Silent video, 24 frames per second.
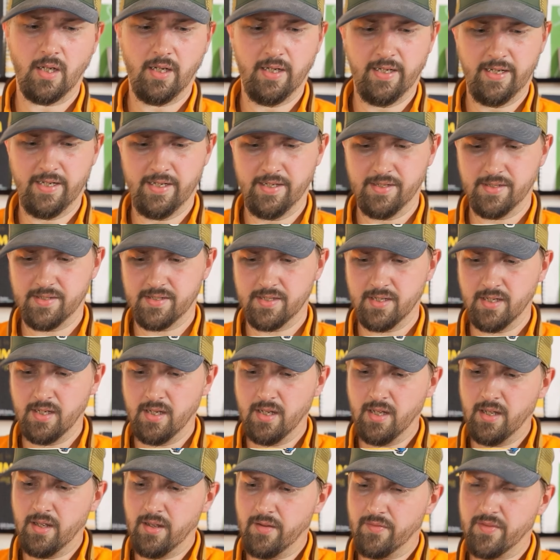And
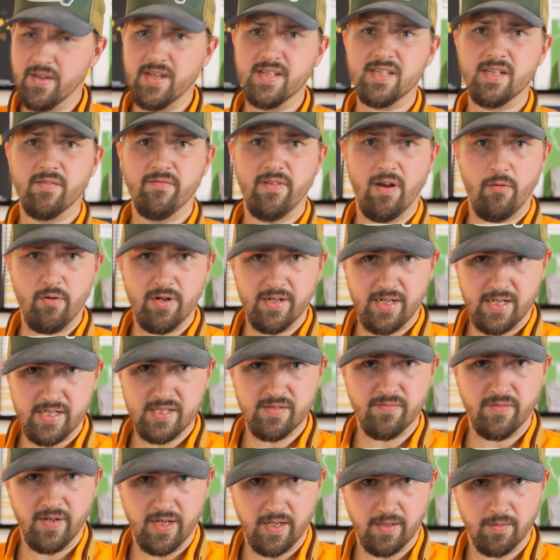this is a very
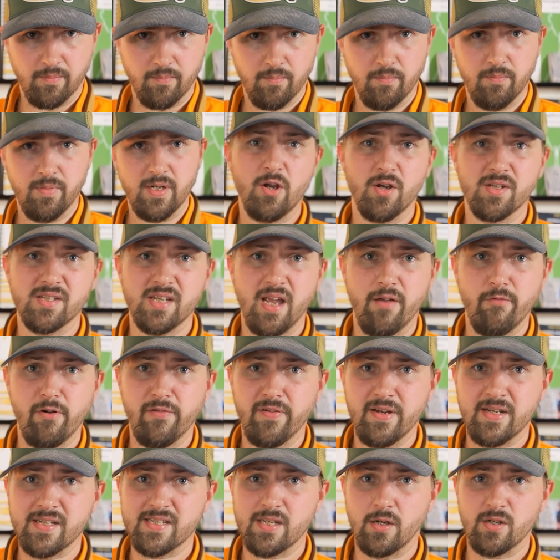nice thing, because
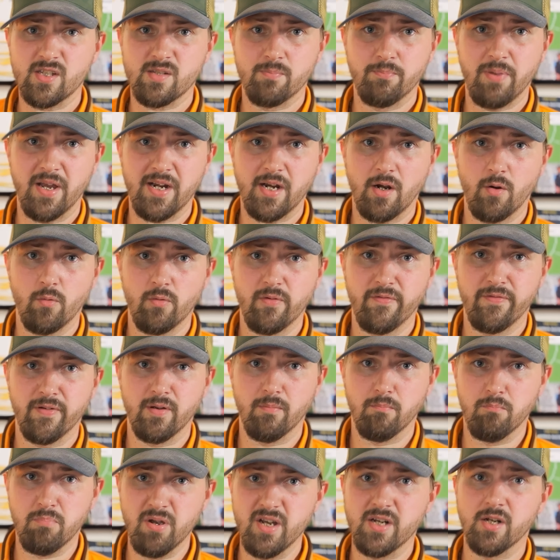everything sounds better with
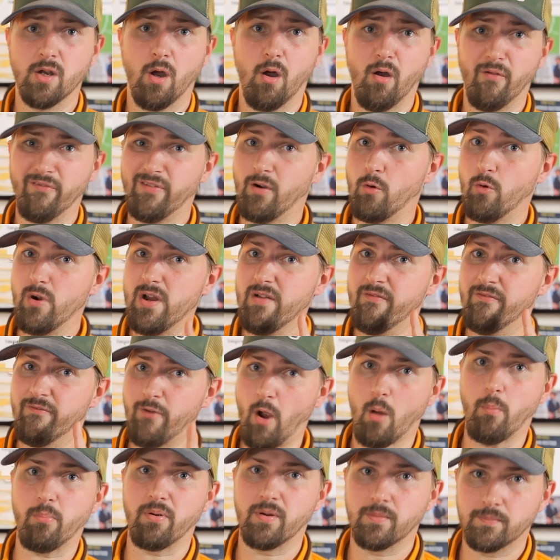a bit of
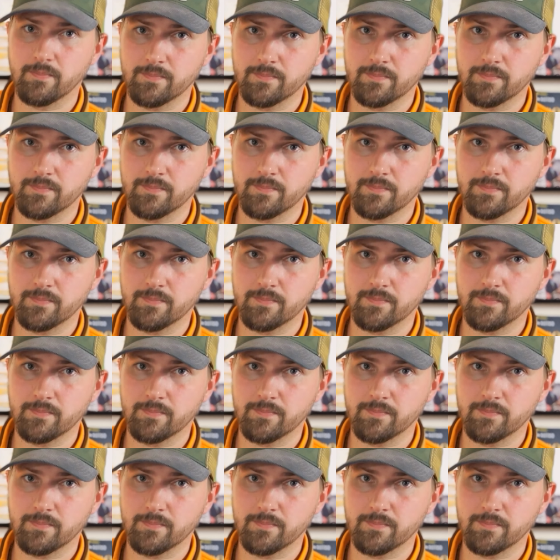reverb.